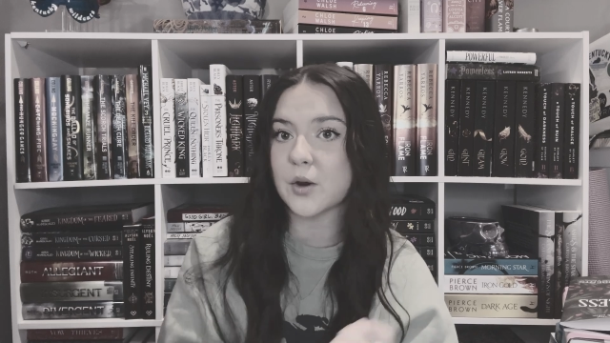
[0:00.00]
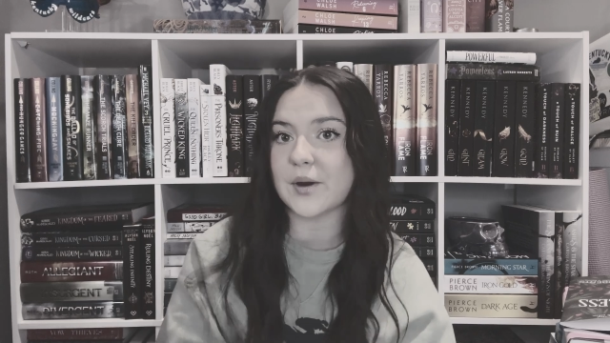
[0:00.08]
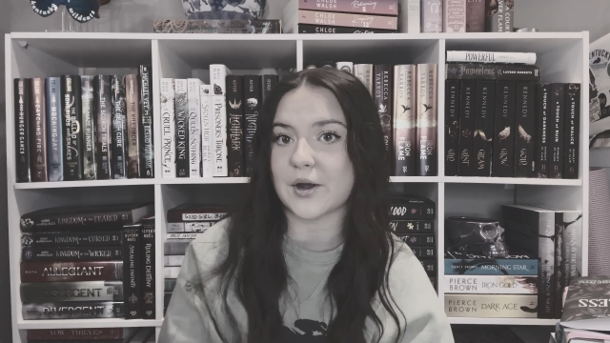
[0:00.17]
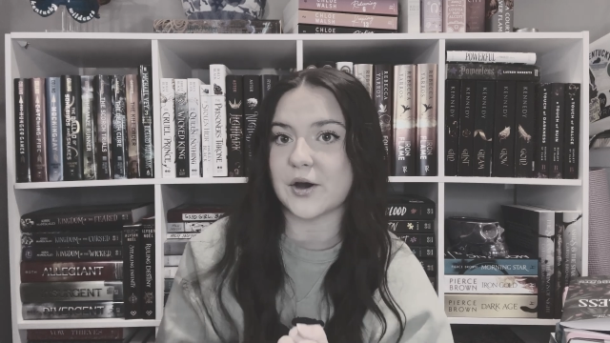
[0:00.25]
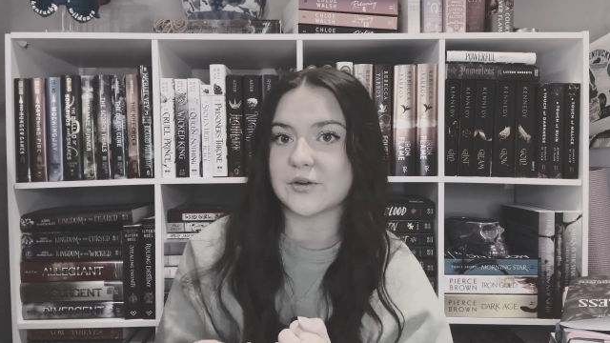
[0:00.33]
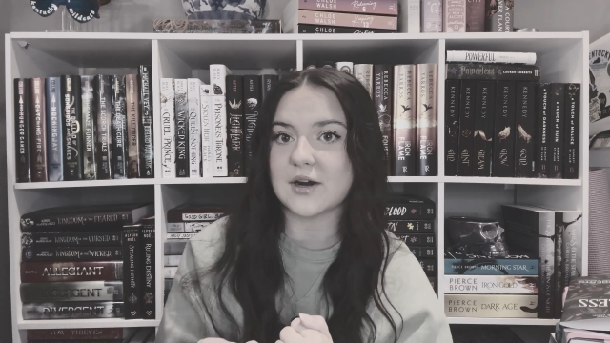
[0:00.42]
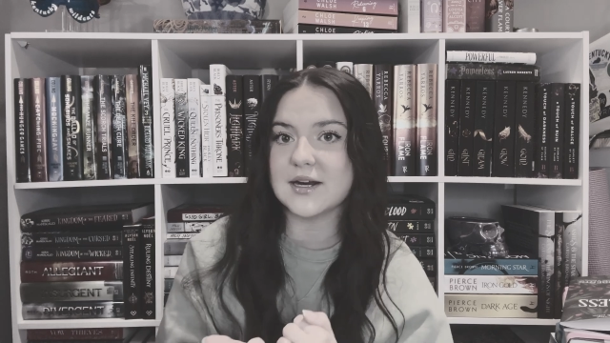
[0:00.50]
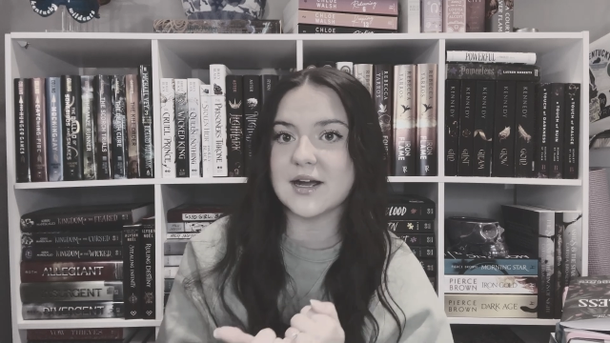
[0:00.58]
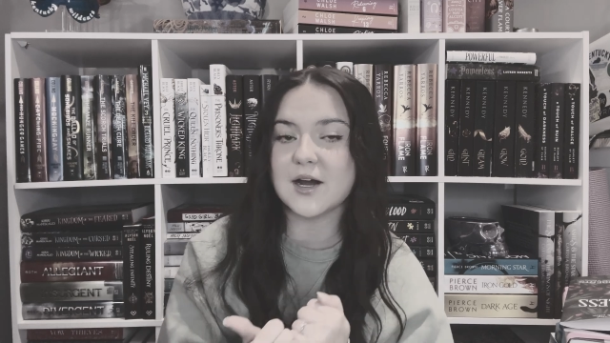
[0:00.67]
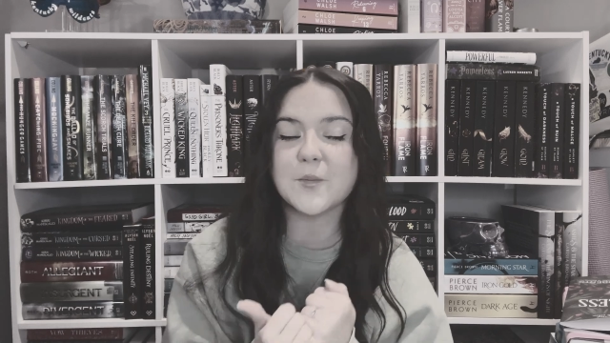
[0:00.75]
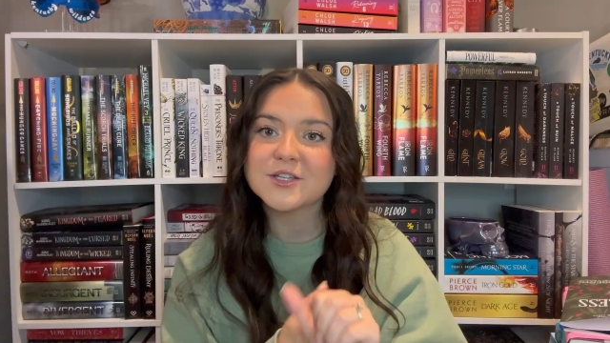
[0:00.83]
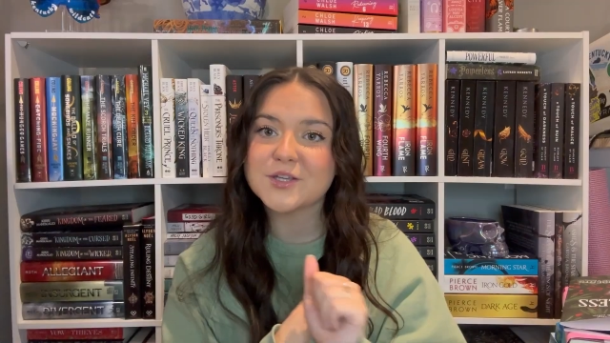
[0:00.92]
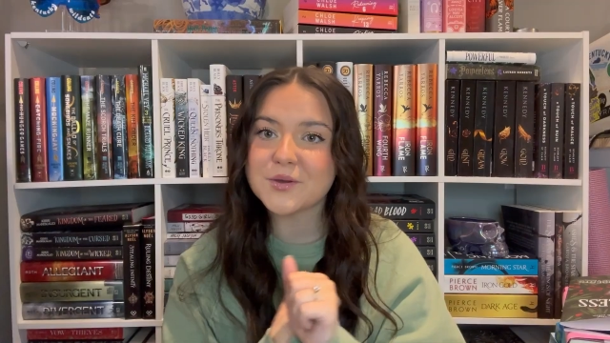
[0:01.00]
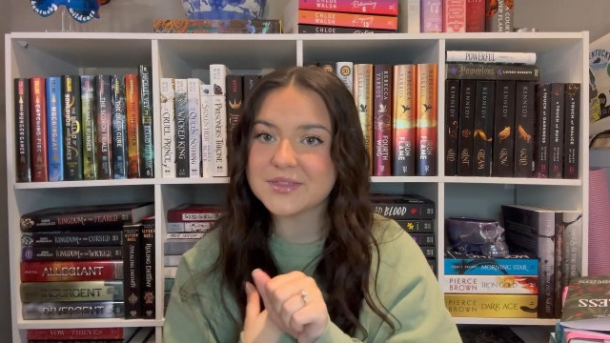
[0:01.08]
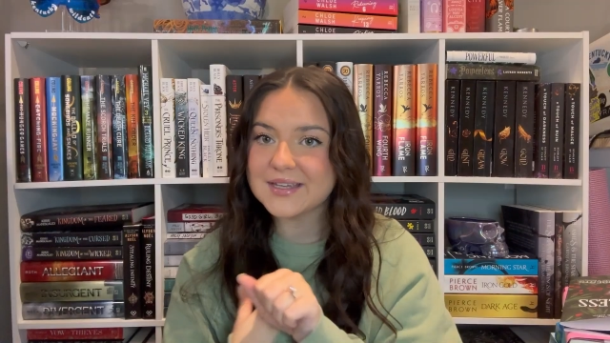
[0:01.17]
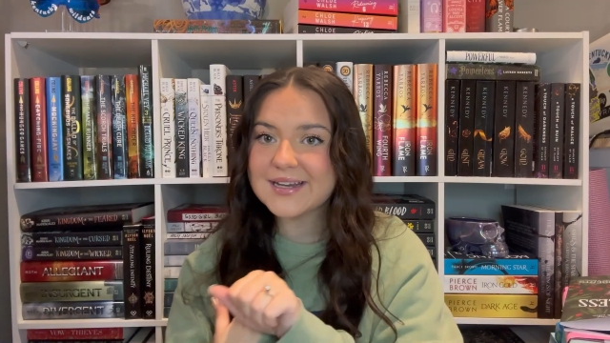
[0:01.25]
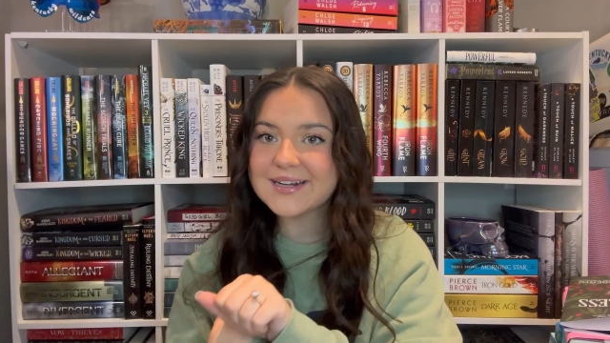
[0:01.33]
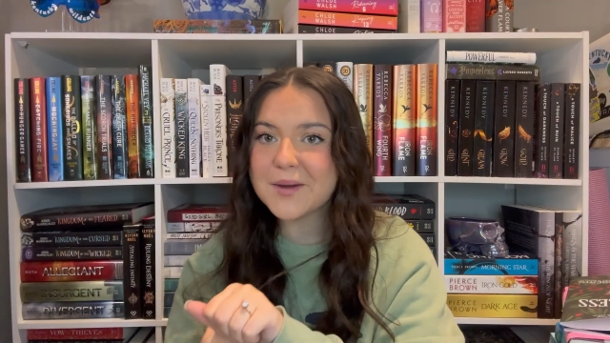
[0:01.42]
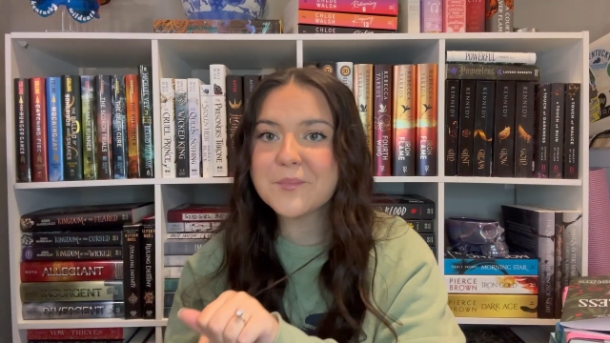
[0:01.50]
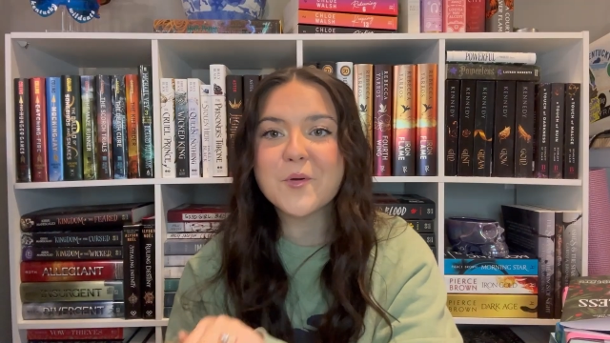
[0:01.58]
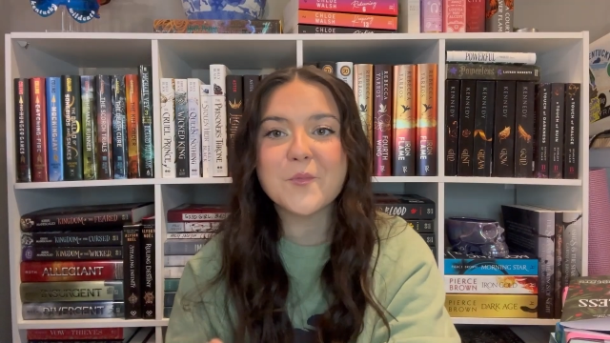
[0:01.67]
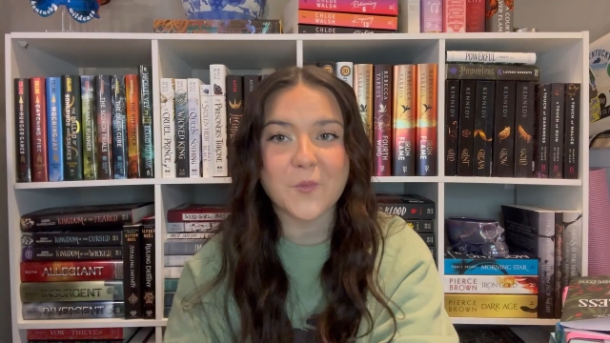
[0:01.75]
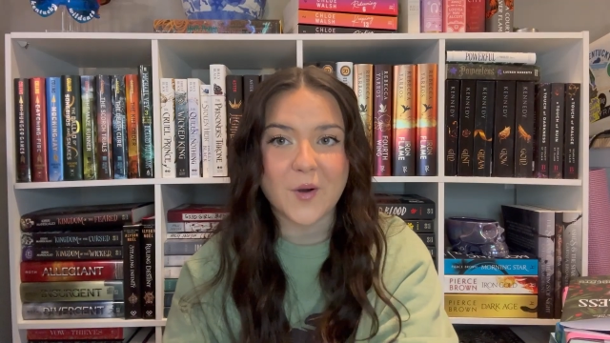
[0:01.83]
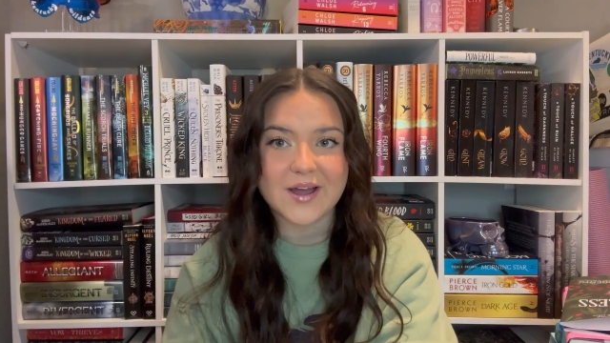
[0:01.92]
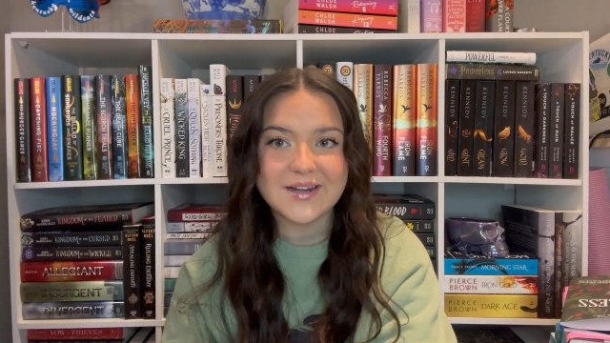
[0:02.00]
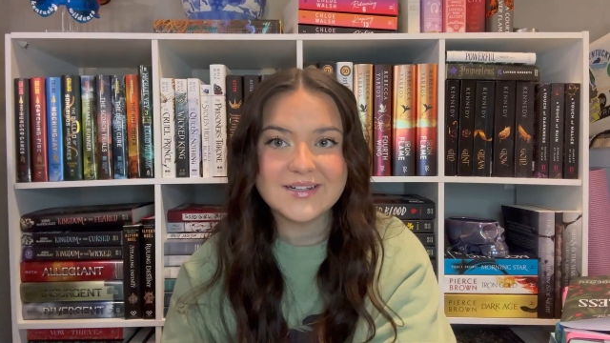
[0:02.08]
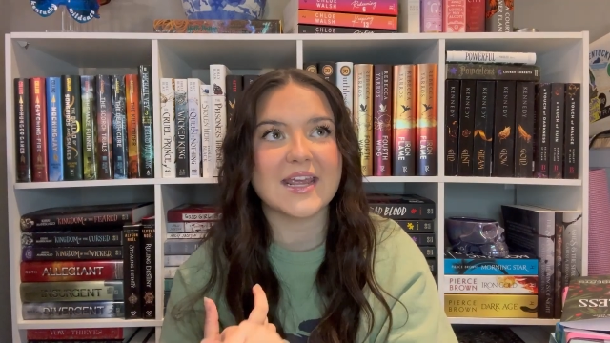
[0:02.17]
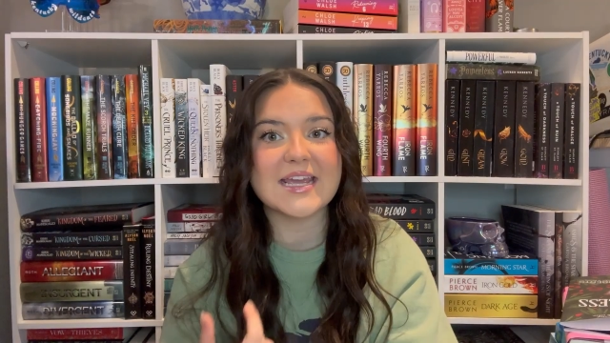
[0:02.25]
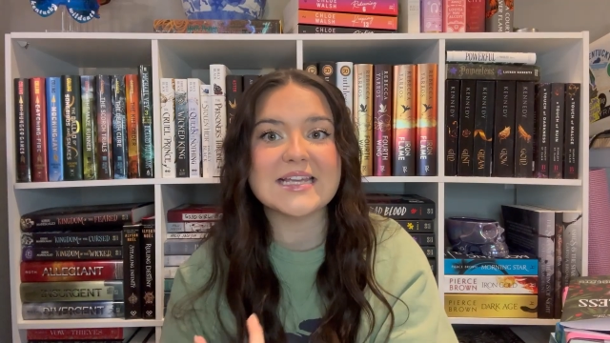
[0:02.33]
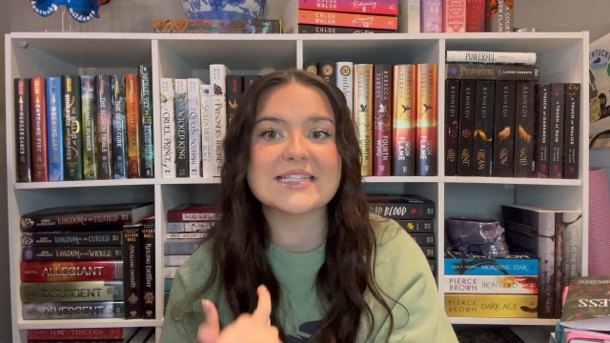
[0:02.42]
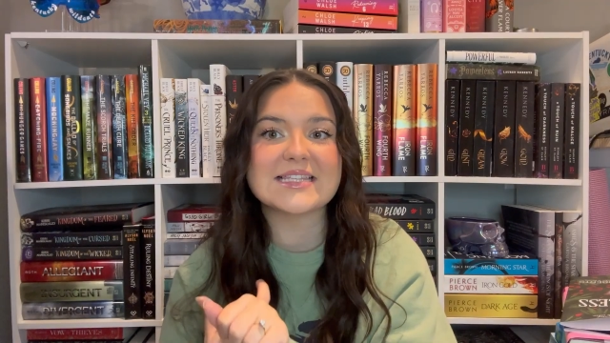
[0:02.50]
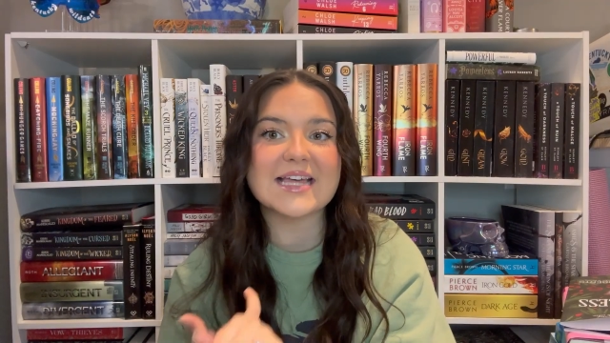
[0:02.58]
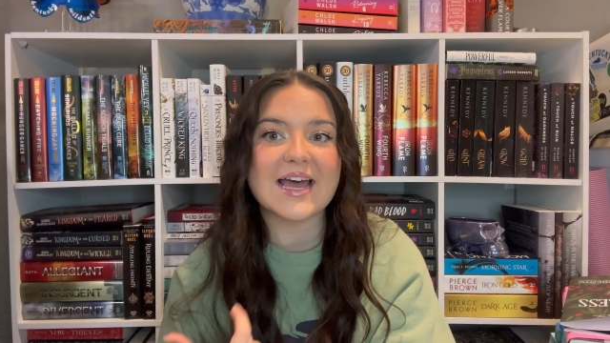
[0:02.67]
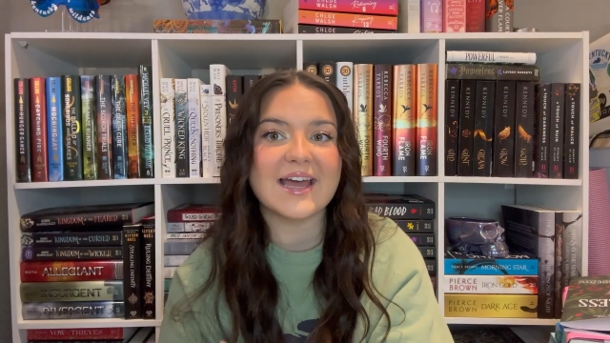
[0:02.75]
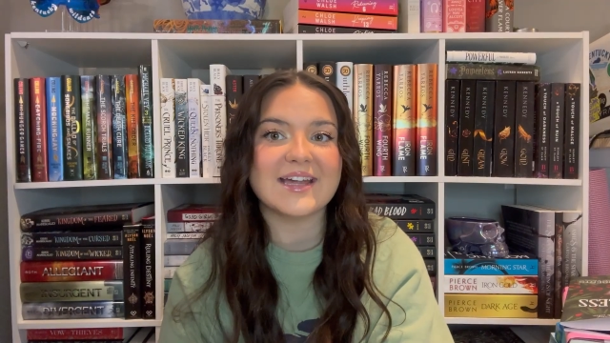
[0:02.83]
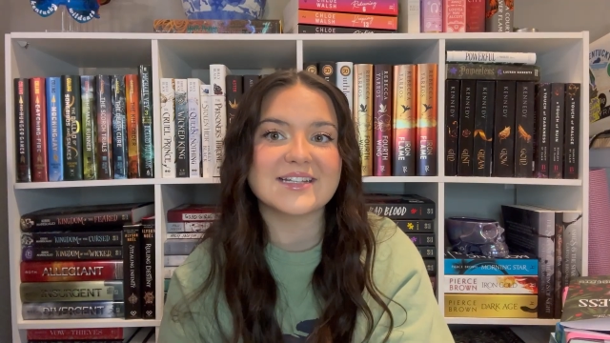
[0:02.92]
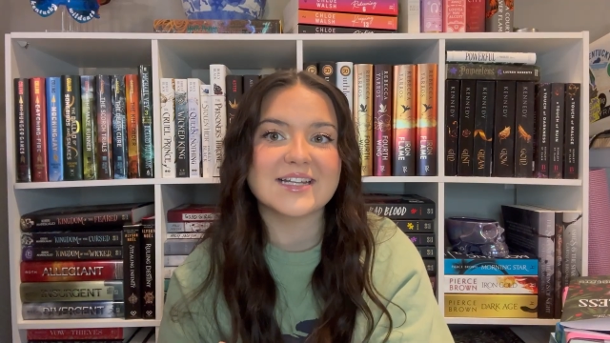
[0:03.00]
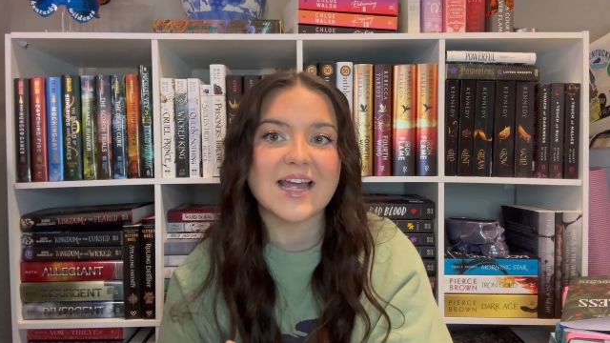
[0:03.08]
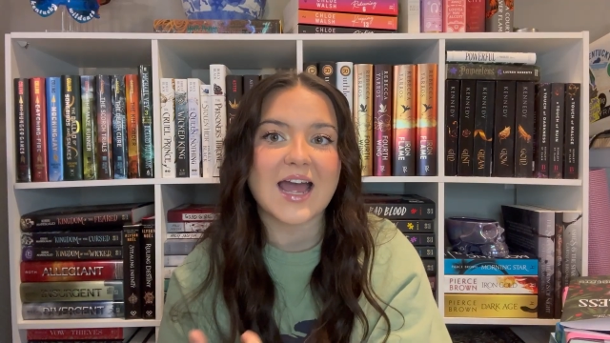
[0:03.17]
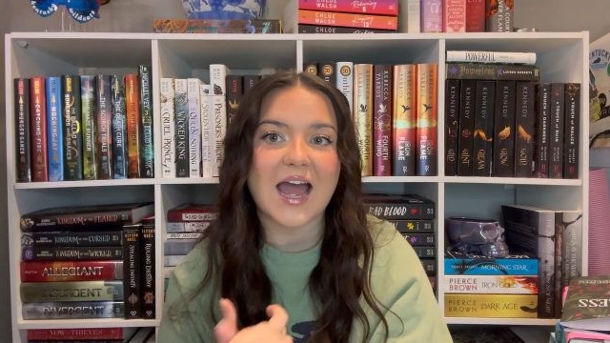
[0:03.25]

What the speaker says: going on right now. So thing number 1 is that